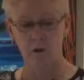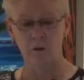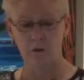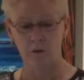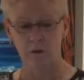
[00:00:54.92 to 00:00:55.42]

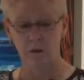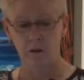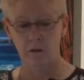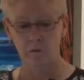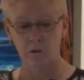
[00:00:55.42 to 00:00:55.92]
burden
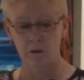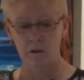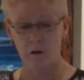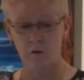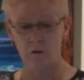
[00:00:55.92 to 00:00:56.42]
of really
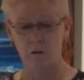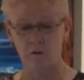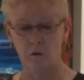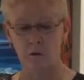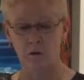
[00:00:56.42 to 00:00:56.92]
knowing the
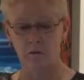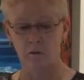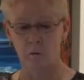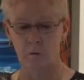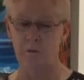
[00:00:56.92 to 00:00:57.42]
soul of a
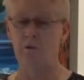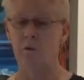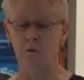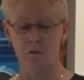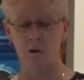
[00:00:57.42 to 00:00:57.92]
woman so
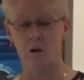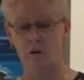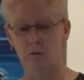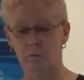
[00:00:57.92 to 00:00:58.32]
strong.